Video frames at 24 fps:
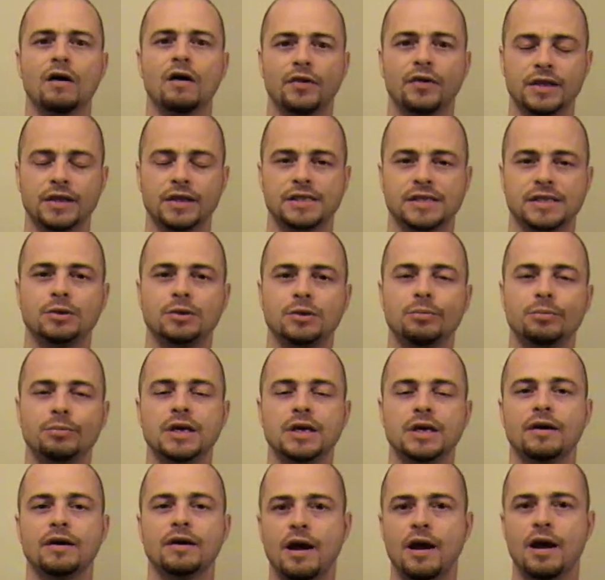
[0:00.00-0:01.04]
They seem to
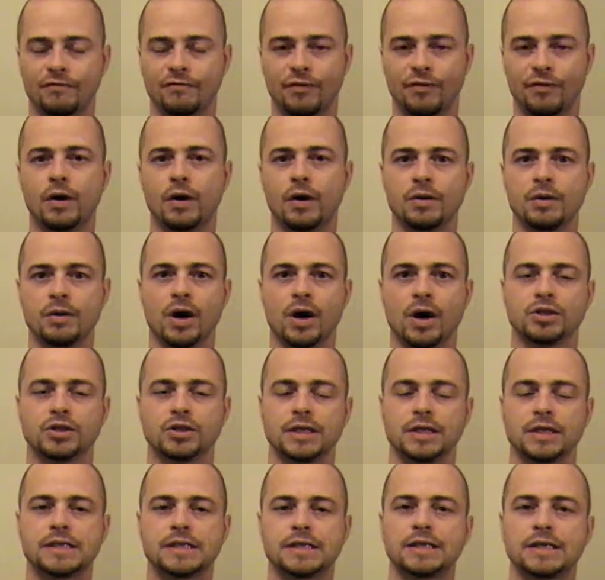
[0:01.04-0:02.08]
be very much
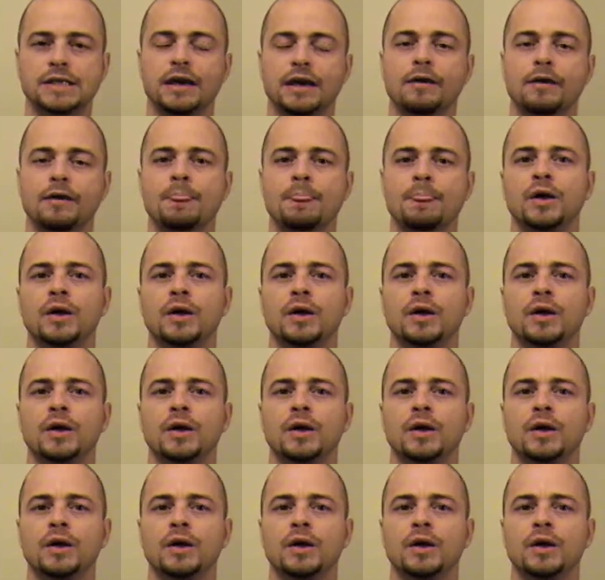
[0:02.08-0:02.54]
in sync.